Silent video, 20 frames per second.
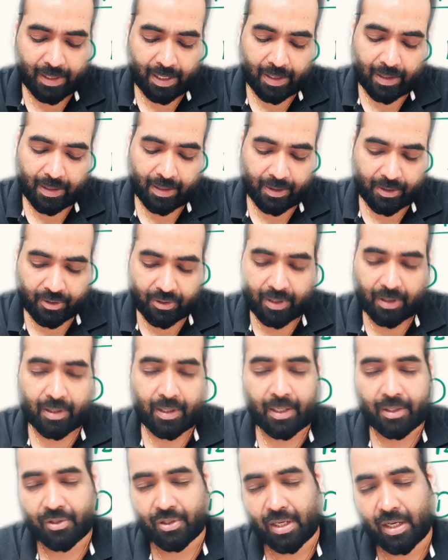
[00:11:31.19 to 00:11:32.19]
then
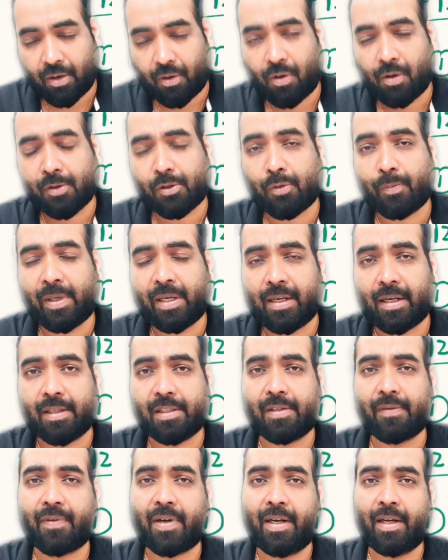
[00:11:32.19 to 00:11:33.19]
it shall also be
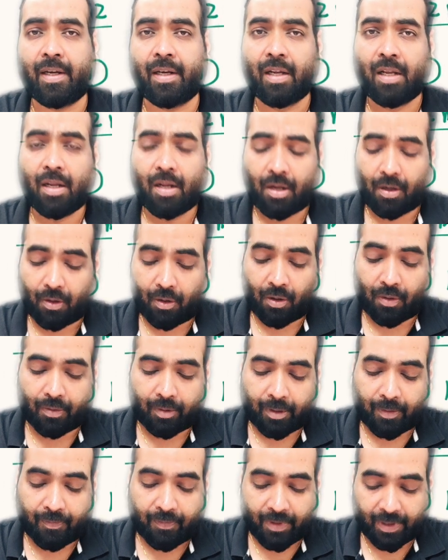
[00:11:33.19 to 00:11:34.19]
classified in
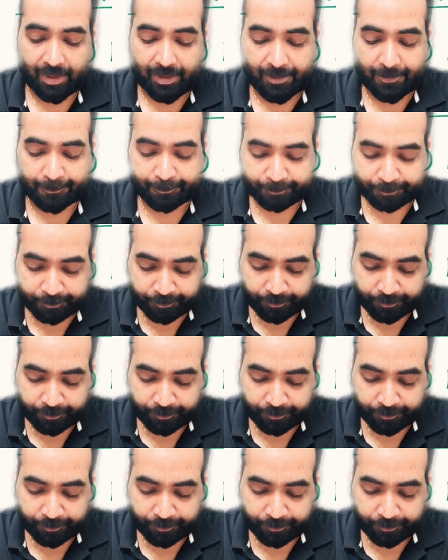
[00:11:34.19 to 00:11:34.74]
long term funds,